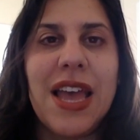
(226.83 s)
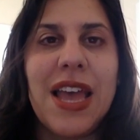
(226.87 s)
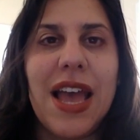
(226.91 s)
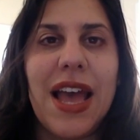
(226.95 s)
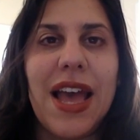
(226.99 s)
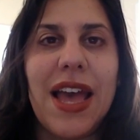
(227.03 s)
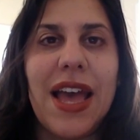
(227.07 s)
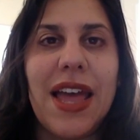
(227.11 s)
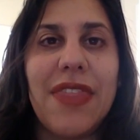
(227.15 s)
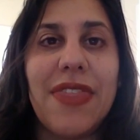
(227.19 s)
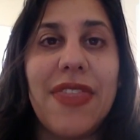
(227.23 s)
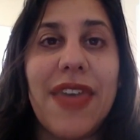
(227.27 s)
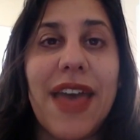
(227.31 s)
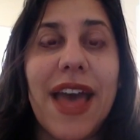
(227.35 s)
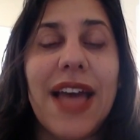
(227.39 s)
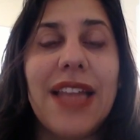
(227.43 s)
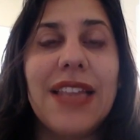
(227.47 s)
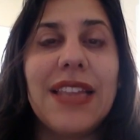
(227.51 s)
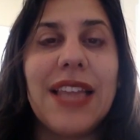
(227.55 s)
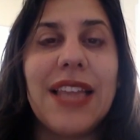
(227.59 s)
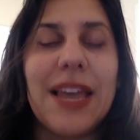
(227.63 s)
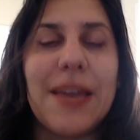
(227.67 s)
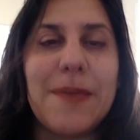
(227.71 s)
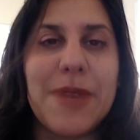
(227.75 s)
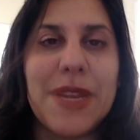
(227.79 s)
And that
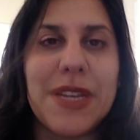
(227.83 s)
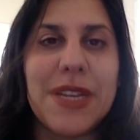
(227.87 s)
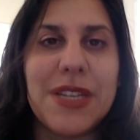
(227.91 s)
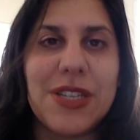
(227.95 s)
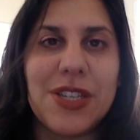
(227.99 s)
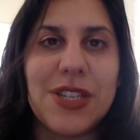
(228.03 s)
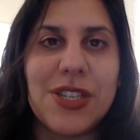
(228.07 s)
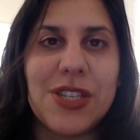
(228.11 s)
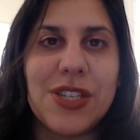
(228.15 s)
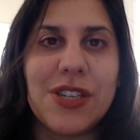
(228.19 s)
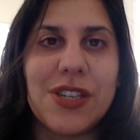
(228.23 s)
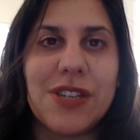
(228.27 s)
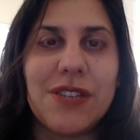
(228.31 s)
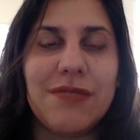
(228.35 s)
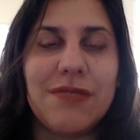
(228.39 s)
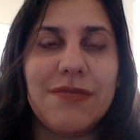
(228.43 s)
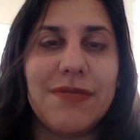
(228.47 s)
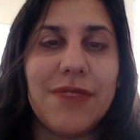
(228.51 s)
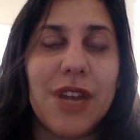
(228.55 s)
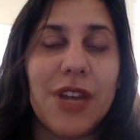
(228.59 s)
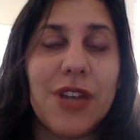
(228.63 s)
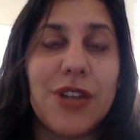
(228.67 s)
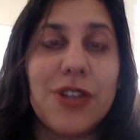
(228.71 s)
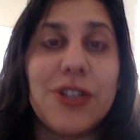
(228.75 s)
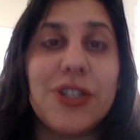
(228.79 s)
led me to
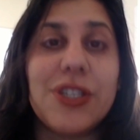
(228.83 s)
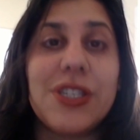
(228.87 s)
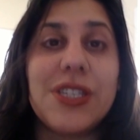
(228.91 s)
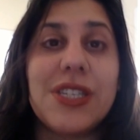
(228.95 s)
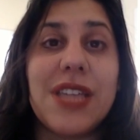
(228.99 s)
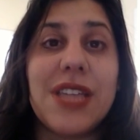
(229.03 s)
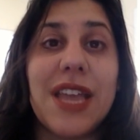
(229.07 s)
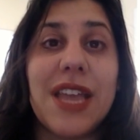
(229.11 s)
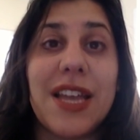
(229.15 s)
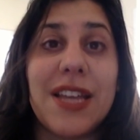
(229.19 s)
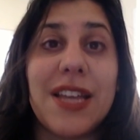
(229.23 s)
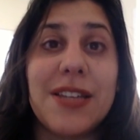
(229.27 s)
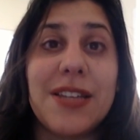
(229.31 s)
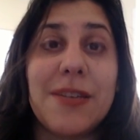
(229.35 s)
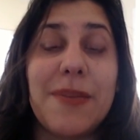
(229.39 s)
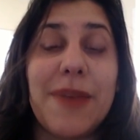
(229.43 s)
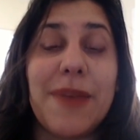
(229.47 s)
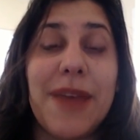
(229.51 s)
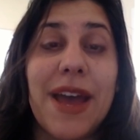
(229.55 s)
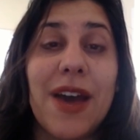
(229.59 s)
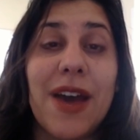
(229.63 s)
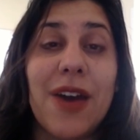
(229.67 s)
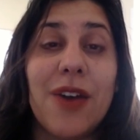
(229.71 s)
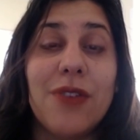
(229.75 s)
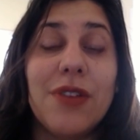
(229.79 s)
understand
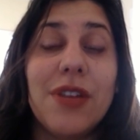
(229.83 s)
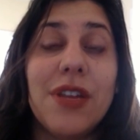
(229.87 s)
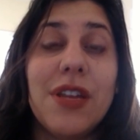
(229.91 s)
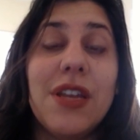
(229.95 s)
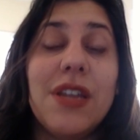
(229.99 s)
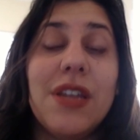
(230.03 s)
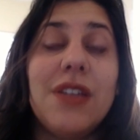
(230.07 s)
about